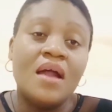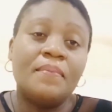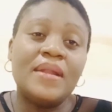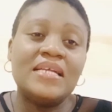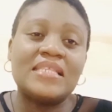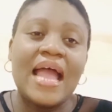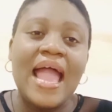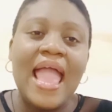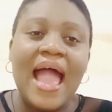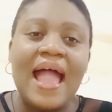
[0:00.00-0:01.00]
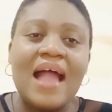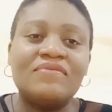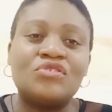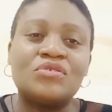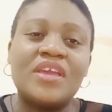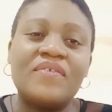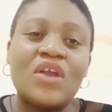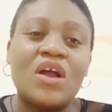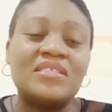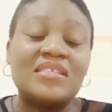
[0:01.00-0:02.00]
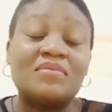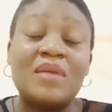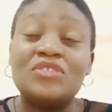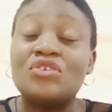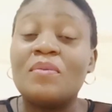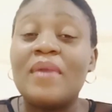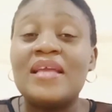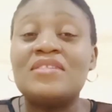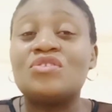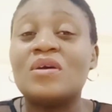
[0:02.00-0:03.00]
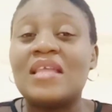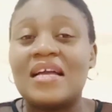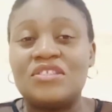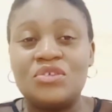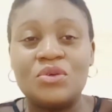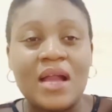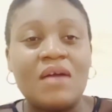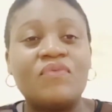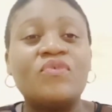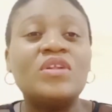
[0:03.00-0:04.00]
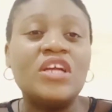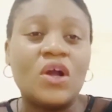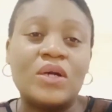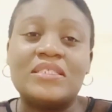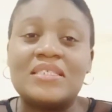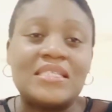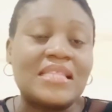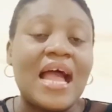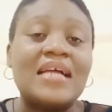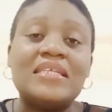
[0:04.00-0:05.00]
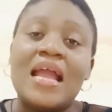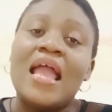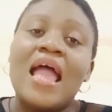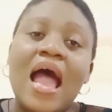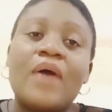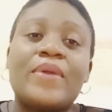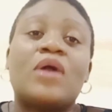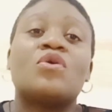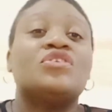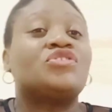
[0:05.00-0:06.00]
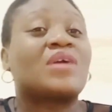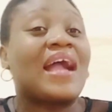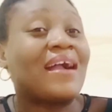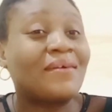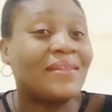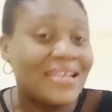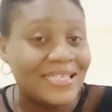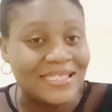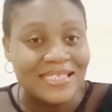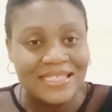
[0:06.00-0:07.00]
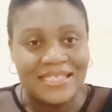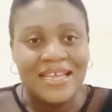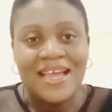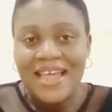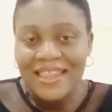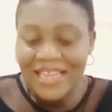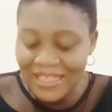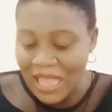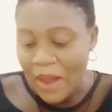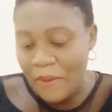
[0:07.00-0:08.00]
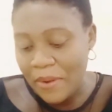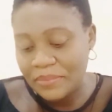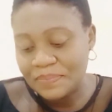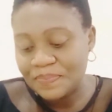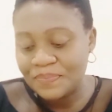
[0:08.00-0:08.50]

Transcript: Please, I have to give you all these measurements so that you can fully understand how we are going to calculate it later on.